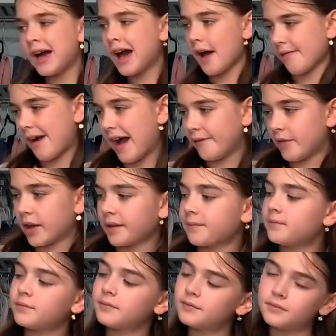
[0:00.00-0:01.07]
of
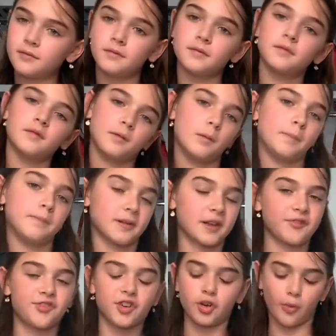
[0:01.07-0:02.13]
being
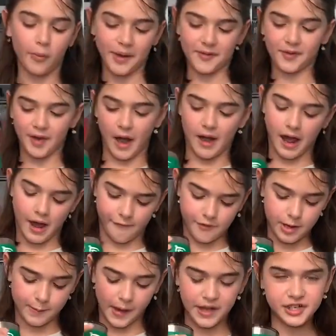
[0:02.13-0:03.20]
Zero Waste and
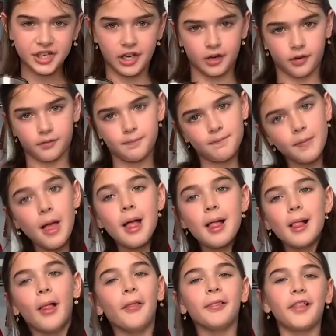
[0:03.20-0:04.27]
having my channel,
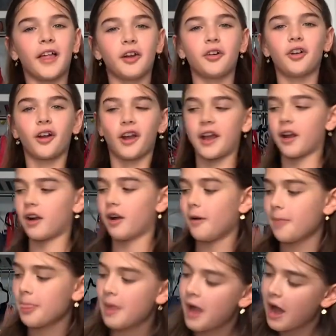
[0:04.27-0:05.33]
Little Green Girl.
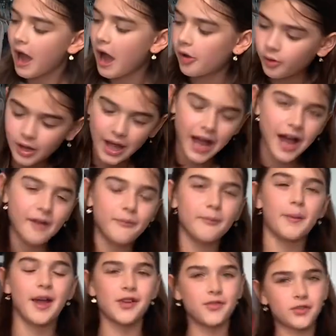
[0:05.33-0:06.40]
I will have
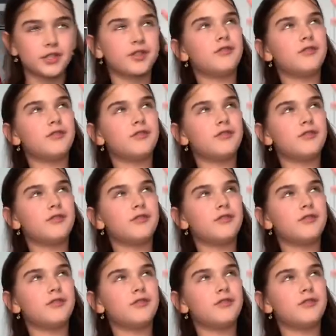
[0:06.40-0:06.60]
my first